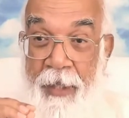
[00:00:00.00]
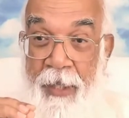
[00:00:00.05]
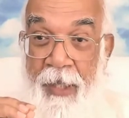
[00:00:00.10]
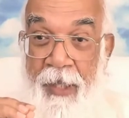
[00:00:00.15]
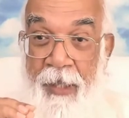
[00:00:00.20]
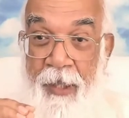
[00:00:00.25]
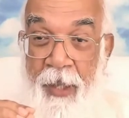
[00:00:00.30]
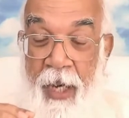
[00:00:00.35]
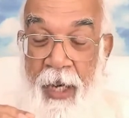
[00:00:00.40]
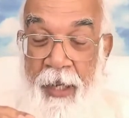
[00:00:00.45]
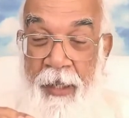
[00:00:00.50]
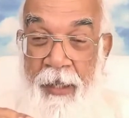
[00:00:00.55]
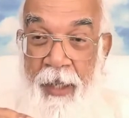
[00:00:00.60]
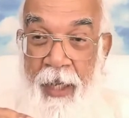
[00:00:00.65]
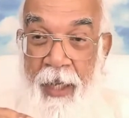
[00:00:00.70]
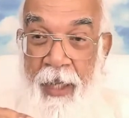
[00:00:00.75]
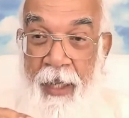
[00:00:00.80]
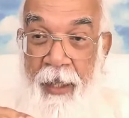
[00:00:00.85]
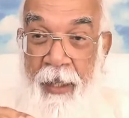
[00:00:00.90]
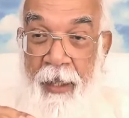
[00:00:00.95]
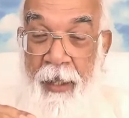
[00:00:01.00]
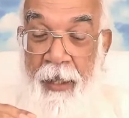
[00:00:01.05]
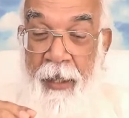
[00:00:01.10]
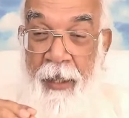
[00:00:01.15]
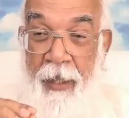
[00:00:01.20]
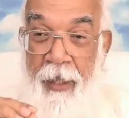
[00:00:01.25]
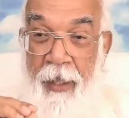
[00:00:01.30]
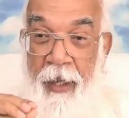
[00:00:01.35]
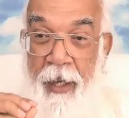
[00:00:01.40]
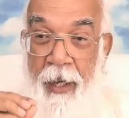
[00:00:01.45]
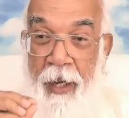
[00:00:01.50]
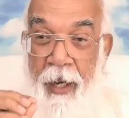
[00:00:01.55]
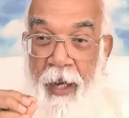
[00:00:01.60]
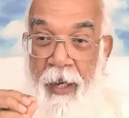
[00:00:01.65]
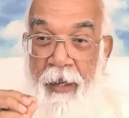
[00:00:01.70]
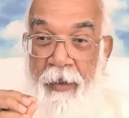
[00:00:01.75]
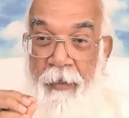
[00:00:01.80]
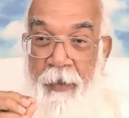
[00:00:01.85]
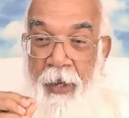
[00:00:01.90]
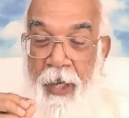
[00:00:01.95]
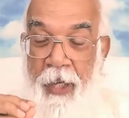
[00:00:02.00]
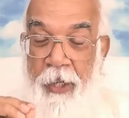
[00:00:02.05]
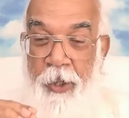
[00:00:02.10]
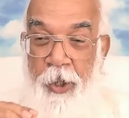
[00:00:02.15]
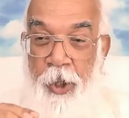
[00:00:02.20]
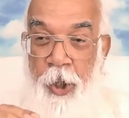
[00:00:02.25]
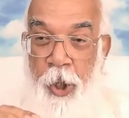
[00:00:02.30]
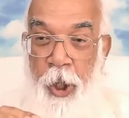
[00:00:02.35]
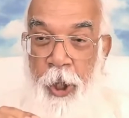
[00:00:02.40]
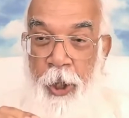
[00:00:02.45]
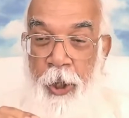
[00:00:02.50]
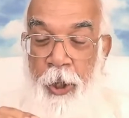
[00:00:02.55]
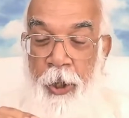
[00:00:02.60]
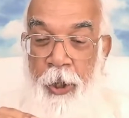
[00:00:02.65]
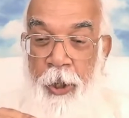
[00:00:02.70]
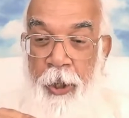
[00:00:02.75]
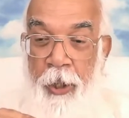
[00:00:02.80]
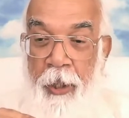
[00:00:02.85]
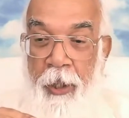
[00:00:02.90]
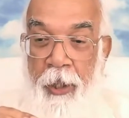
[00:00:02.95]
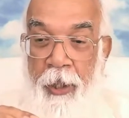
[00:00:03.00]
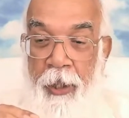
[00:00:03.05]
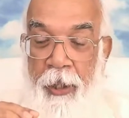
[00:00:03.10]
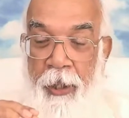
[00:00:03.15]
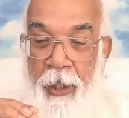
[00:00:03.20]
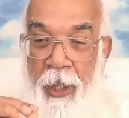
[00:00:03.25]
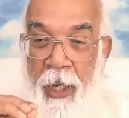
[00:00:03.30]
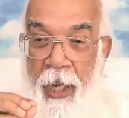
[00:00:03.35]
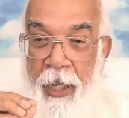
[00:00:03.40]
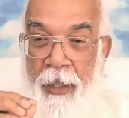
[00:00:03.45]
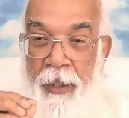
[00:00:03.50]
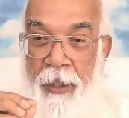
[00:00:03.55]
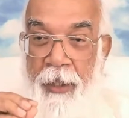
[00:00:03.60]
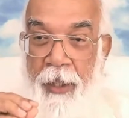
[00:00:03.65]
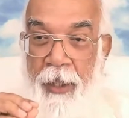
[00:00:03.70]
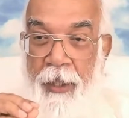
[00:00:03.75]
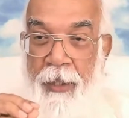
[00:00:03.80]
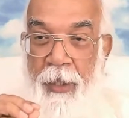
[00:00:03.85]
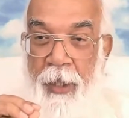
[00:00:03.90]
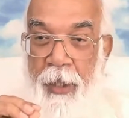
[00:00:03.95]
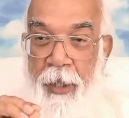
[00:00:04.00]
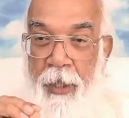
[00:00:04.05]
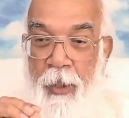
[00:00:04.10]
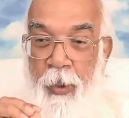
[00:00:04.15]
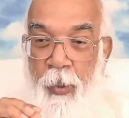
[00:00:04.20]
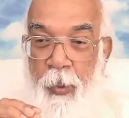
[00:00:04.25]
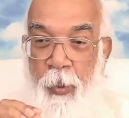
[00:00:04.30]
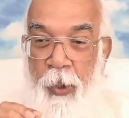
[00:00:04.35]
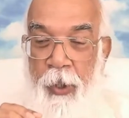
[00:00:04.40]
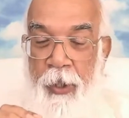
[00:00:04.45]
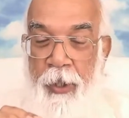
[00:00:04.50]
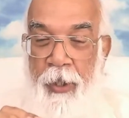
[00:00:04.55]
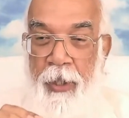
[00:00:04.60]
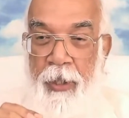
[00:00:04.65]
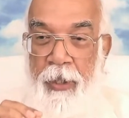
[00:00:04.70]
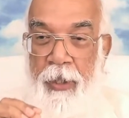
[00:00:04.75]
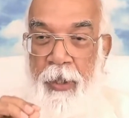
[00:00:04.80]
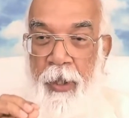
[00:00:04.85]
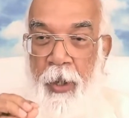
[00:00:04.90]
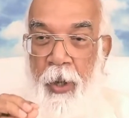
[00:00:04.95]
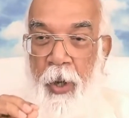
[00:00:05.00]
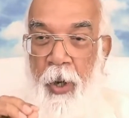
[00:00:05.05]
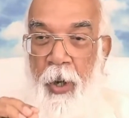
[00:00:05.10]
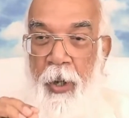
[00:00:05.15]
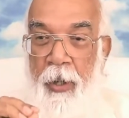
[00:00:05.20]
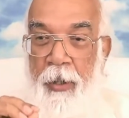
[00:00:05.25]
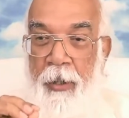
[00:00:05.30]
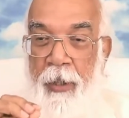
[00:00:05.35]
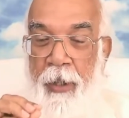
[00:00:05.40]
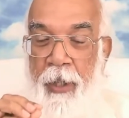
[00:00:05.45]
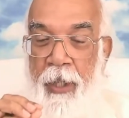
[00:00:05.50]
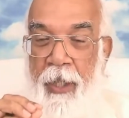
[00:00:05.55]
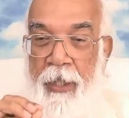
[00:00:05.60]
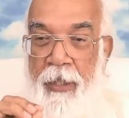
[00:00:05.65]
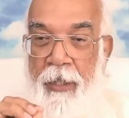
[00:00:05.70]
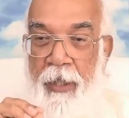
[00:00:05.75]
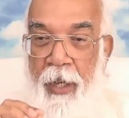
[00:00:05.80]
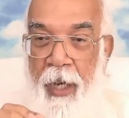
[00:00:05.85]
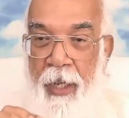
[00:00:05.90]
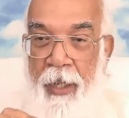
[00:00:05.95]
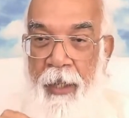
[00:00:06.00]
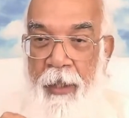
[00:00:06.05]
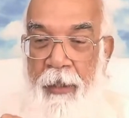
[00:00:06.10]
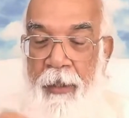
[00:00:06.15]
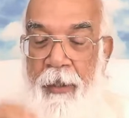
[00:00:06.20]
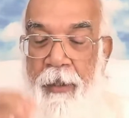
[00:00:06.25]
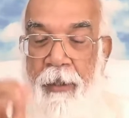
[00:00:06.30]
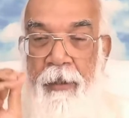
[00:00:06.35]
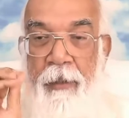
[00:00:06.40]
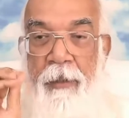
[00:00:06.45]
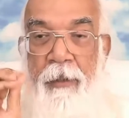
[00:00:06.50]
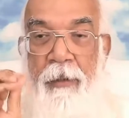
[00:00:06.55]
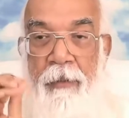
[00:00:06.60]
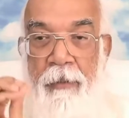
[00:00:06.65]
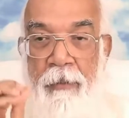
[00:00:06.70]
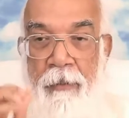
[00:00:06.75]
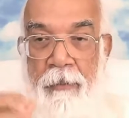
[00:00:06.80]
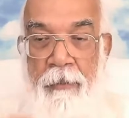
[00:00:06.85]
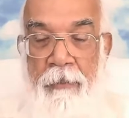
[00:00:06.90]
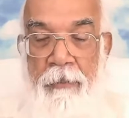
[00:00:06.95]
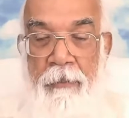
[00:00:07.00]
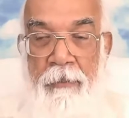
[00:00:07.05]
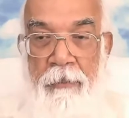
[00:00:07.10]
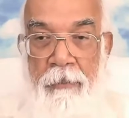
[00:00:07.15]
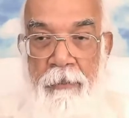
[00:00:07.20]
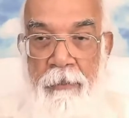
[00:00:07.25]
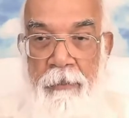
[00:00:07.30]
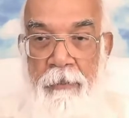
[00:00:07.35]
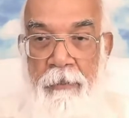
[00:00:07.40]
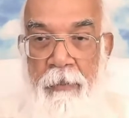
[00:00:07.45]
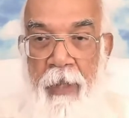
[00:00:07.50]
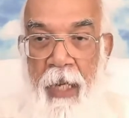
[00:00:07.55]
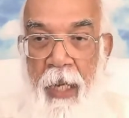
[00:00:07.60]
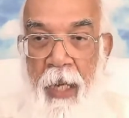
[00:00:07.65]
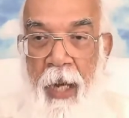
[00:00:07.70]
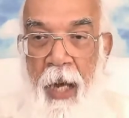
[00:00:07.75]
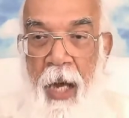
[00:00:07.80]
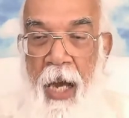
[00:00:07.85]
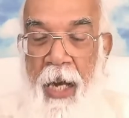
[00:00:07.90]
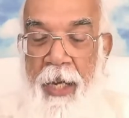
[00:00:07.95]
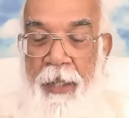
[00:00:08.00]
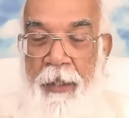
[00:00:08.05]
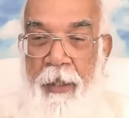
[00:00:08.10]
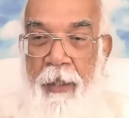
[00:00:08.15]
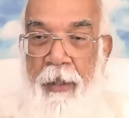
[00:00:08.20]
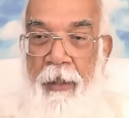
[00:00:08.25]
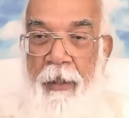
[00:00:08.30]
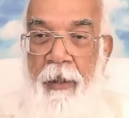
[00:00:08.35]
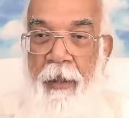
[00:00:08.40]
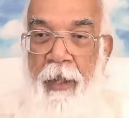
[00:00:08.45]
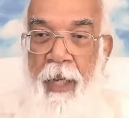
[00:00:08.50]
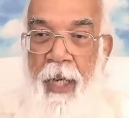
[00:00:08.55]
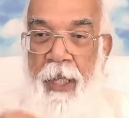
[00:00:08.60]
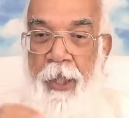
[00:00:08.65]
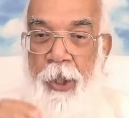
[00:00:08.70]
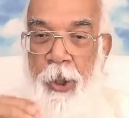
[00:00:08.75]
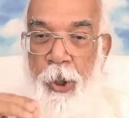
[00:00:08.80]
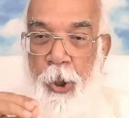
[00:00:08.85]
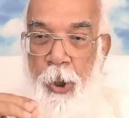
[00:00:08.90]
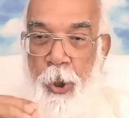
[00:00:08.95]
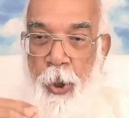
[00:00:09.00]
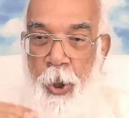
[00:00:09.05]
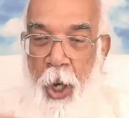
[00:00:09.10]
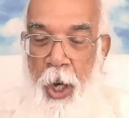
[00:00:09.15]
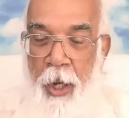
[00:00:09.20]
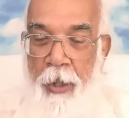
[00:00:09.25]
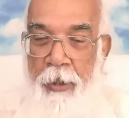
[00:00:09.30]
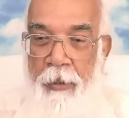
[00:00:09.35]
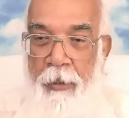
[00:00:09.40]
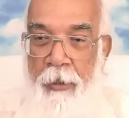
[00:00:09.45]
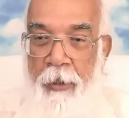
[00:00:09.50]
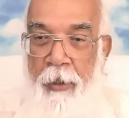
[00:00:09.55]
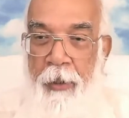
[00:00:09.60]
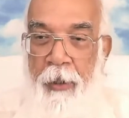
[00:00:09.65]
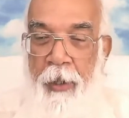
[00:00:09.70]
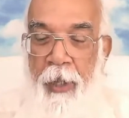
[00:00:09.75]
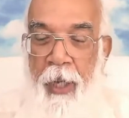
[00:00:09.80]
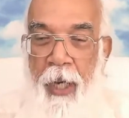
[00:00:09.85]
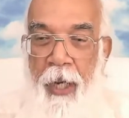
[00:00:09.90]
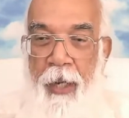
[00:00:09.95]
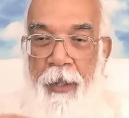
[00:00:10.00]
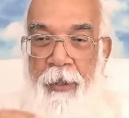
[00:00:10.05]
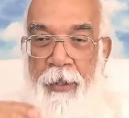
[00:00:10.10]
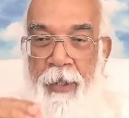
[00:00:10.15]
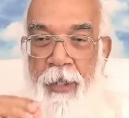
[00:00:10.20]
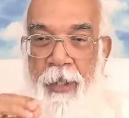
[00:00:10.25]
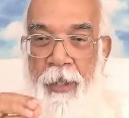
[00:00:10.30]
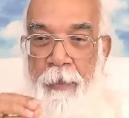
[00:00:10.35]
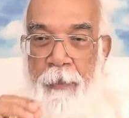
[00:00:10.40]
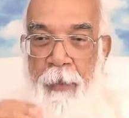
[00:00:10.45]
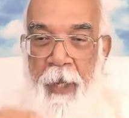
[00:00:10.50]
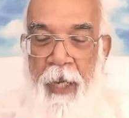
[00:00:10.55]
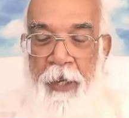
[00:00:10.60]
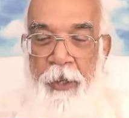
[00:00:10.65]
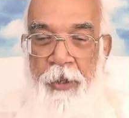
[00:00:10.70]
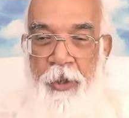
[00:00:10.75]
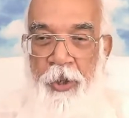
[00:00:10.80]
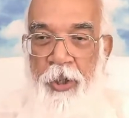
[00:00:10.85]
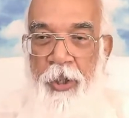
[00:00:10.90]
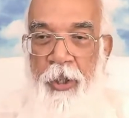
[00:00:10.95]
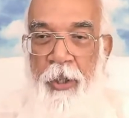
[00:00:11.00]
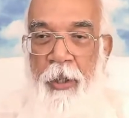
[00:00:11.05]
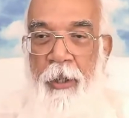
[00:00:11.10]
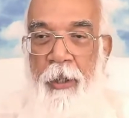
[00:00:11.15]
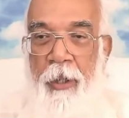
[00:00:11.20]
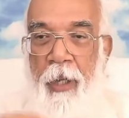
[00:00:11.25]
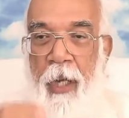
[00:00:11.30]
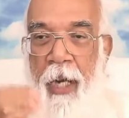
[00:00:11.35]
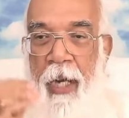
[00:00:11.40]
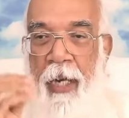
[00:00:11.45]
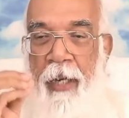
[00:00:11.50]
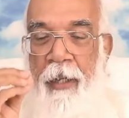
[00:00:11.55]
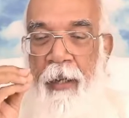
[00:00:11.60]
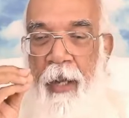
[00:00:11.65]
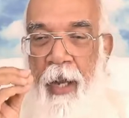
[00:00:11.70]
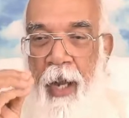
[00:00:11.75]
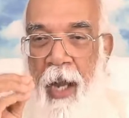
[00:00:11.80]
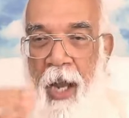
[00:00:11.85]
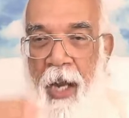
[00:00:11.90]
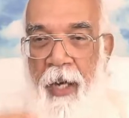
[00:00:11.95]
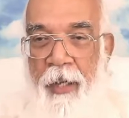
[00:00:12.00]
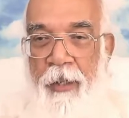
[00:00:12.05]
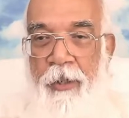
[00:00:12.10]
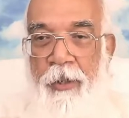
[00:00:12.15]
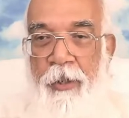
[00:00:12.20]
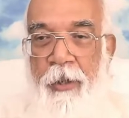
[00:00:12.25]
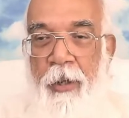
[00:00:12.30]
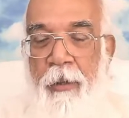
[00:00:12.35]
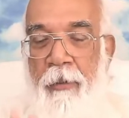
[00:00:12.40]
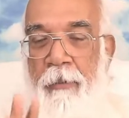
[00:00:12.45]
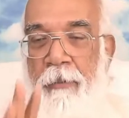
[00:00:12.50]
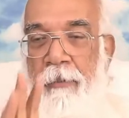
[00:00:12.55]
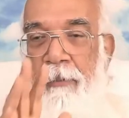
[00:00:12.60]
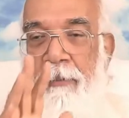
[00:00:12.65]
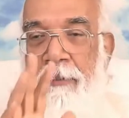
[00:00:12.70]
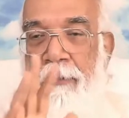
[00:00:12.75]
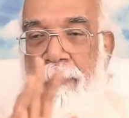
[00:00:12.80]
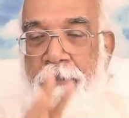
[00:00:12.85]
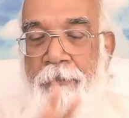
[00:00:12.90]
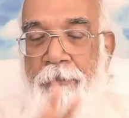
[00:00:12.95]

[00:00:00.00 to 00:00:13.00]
understanding, conviction that this is what is not desired, either in thought, in speech, in action.